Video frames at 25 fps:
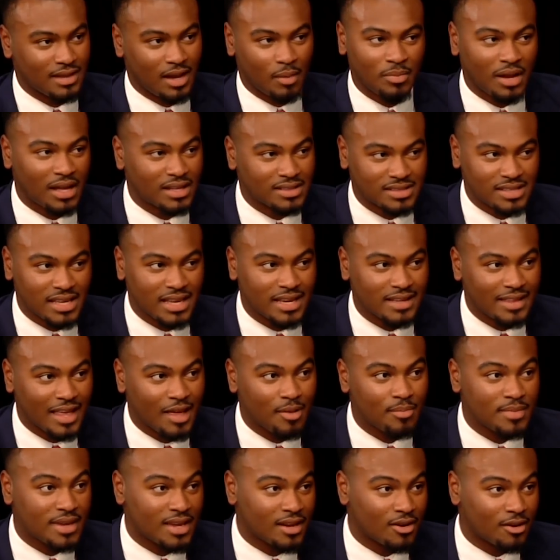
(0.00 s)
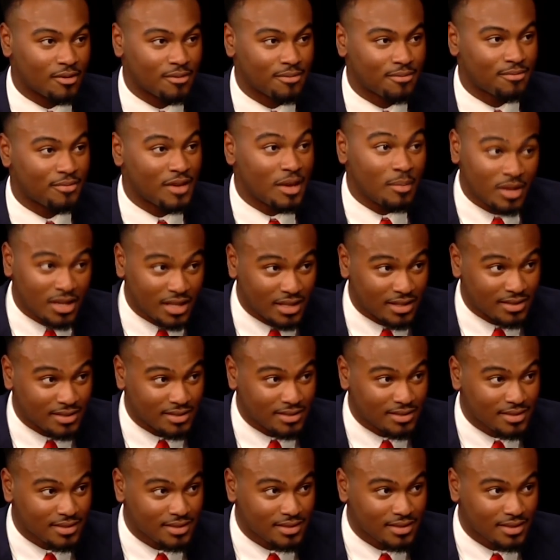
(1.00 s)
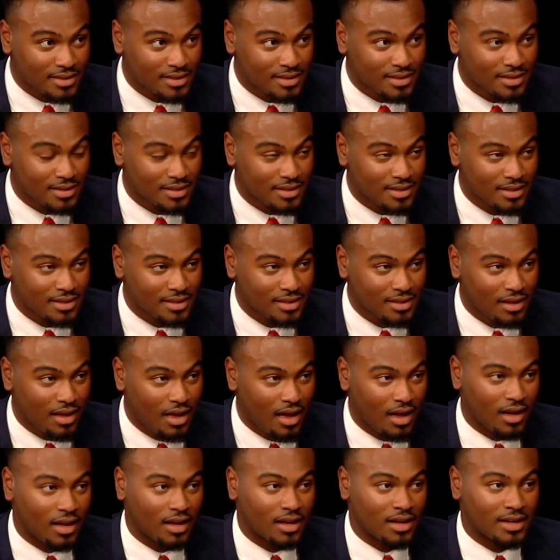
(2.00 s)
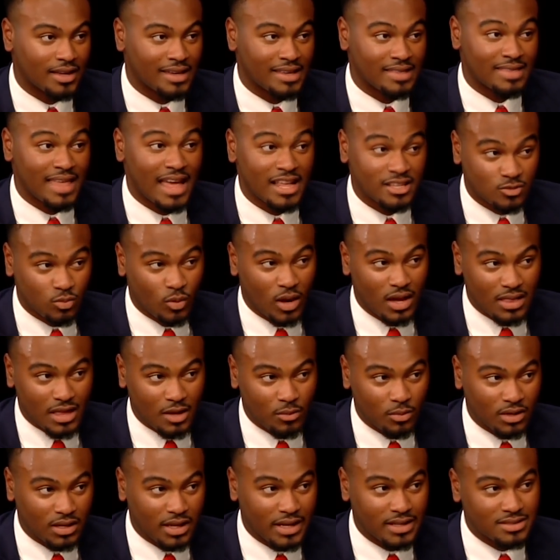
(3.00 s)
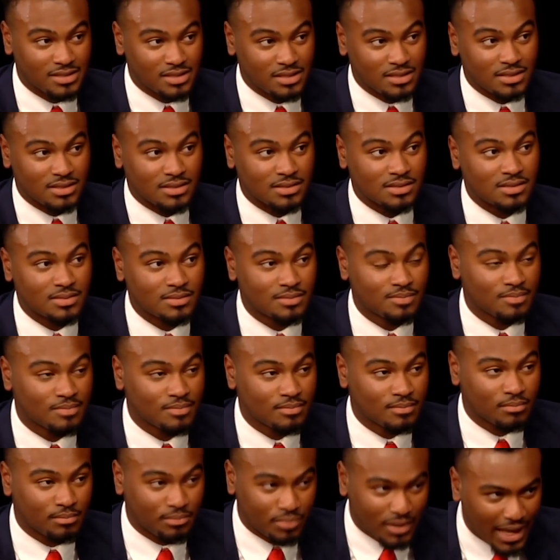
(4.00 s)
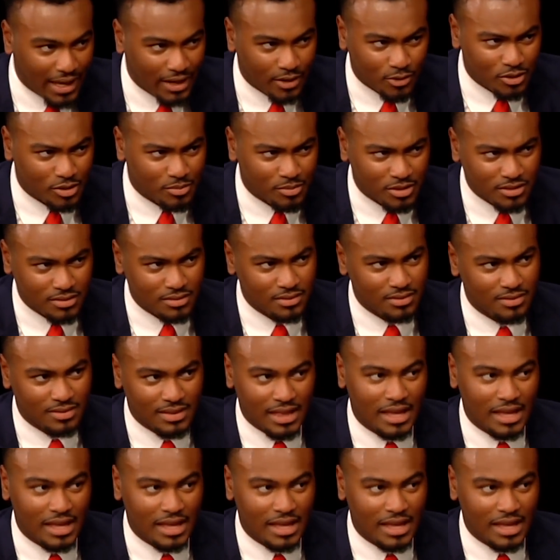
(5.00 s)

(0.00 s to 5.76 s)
I'm not saying that men are feminine uh, and that's why they relate to black women.